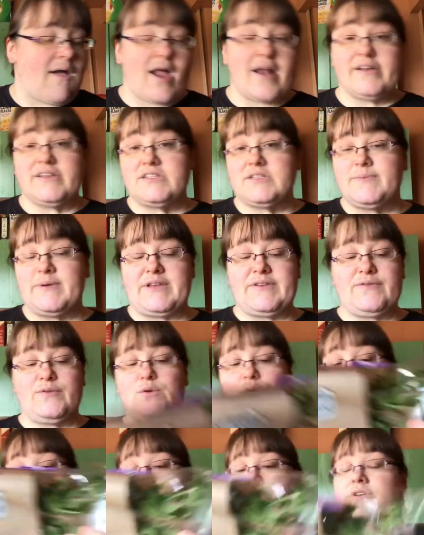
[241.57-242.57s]
and it's speed
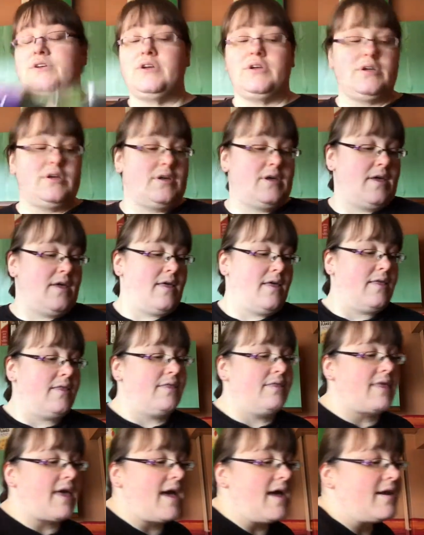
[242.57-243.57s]
food.
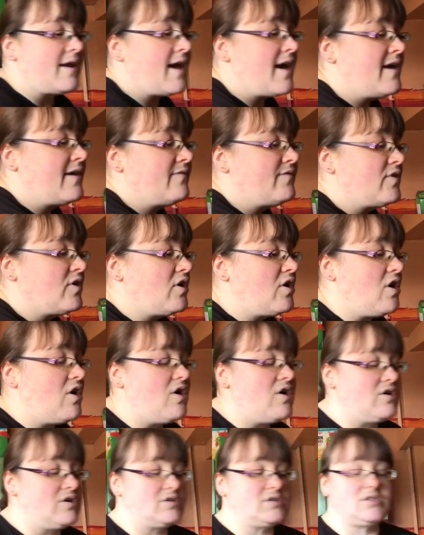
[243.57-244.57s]
Then I've
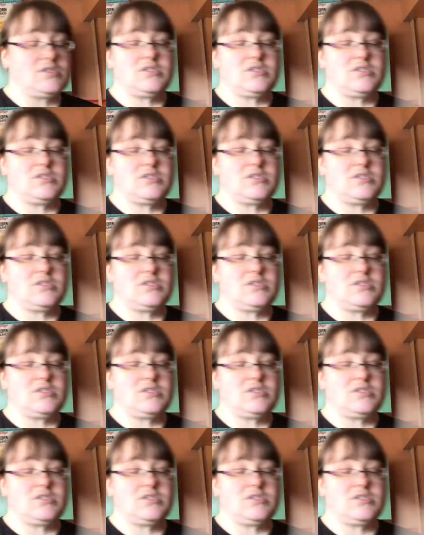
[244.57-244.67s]
got